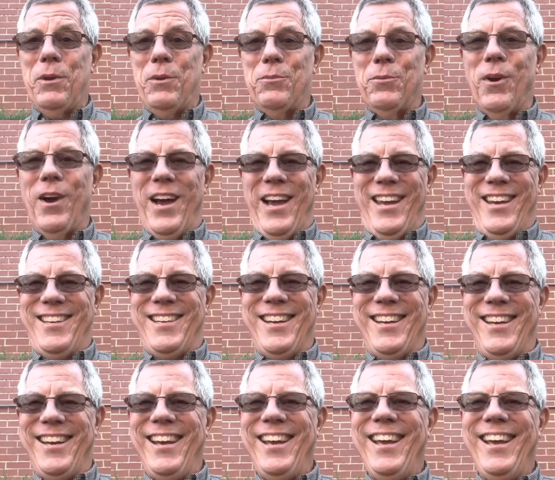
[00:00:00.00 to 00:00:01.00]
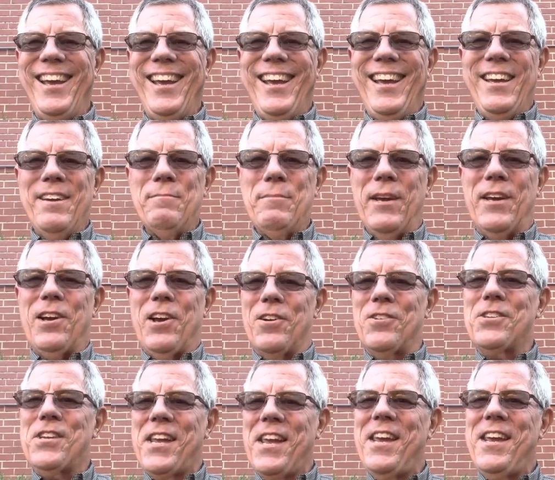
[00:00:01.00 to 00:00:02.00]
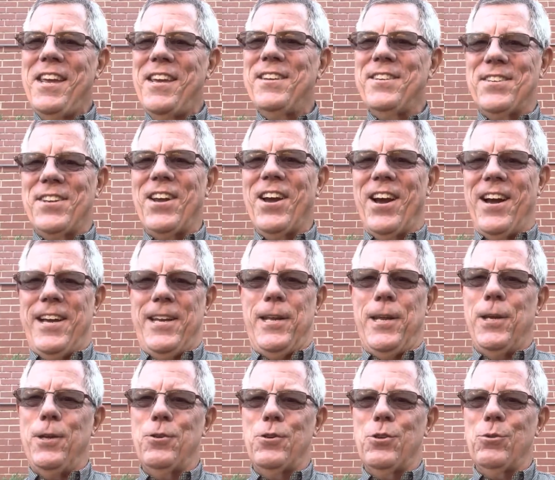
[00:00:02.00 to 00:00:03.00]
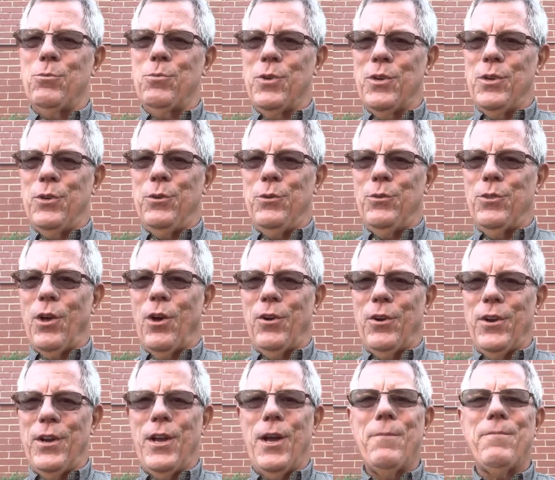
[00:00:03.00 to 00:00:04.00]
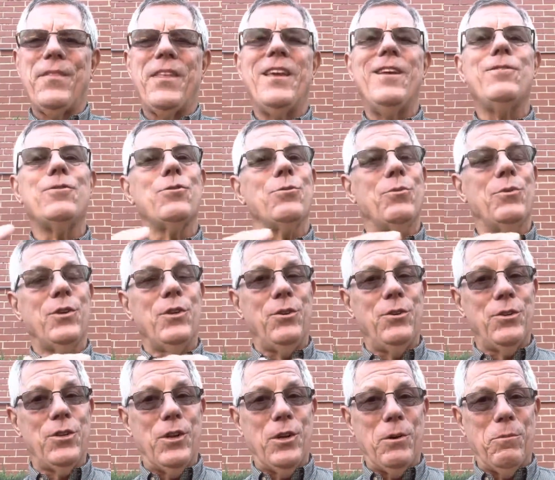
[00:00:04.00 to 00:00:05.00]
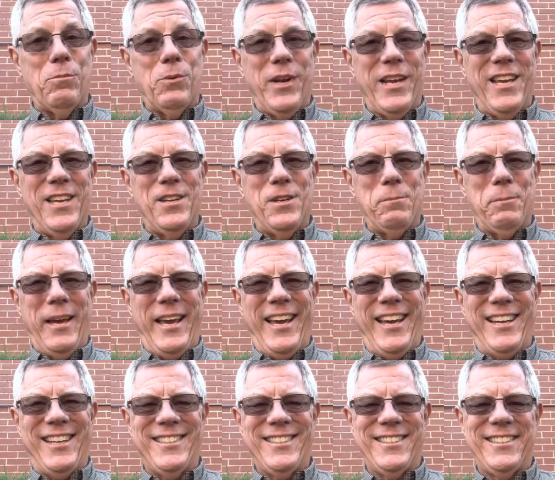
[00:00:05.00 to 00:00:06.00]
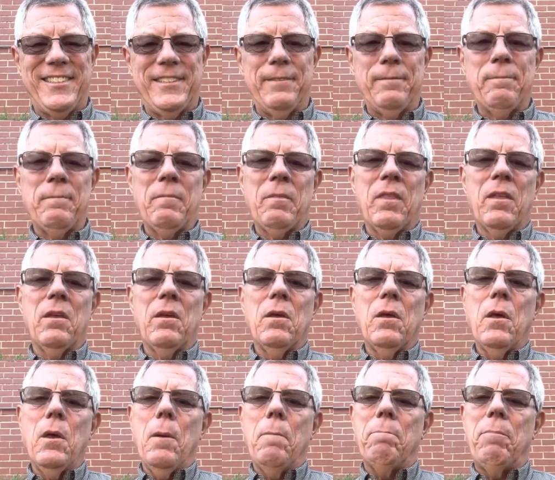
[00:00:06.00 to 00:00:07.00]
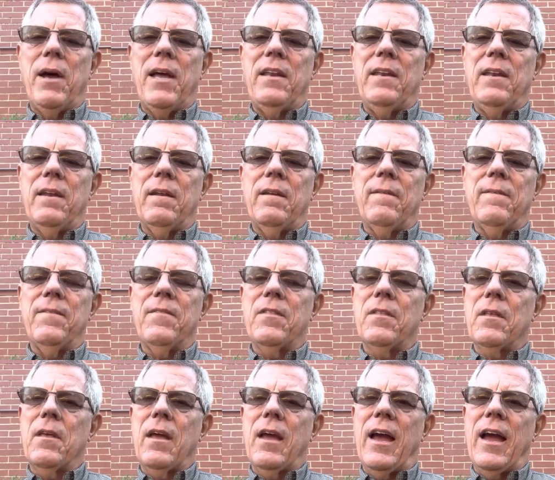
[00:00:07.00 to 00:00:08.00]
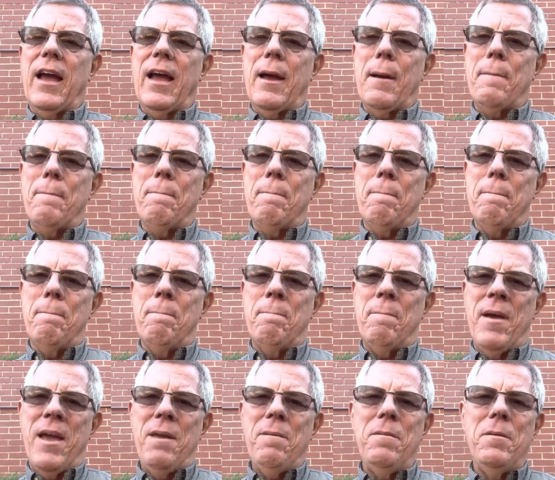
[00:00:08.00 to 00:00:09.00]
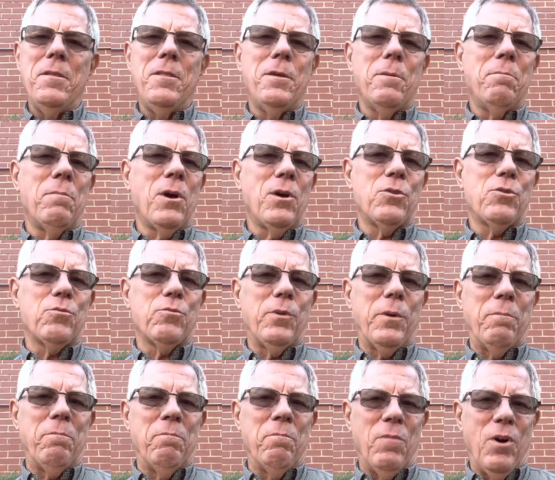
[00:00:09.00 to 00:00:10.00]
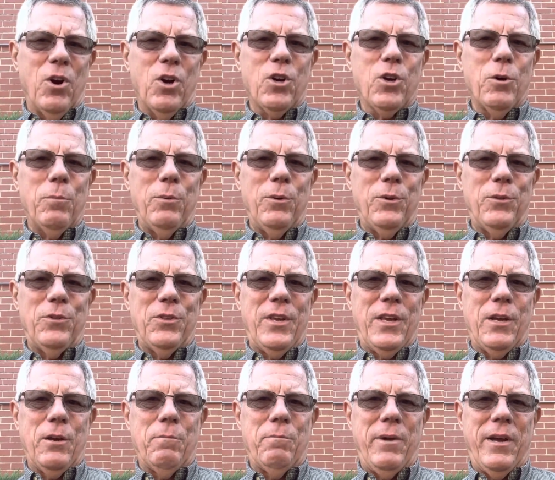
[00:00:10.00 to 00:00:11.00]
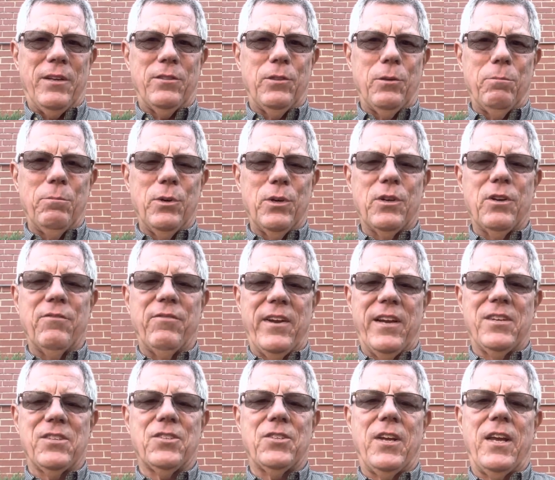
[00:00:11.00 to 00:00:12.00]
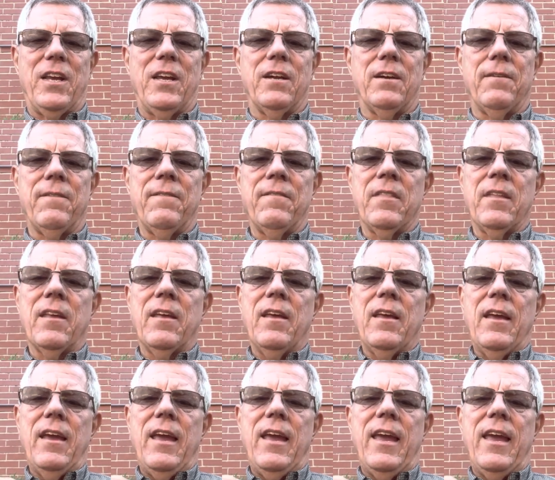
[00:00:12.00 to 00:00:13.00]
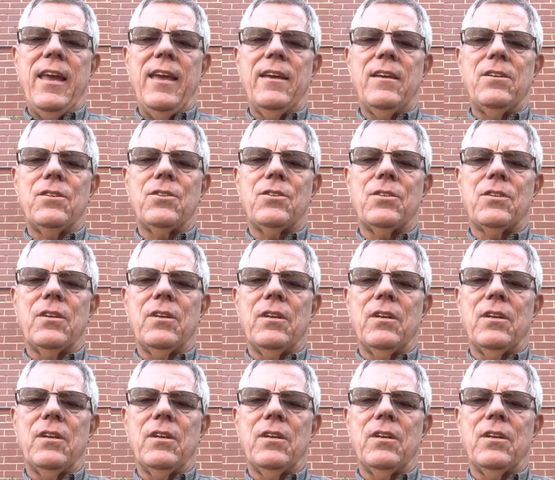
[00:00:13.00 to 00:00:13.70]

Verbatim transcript: right because He is God. He's the one who thought it up, He's the one who's going to bring it to pass. But maybe the most remarkable thing about the book of Isaiah is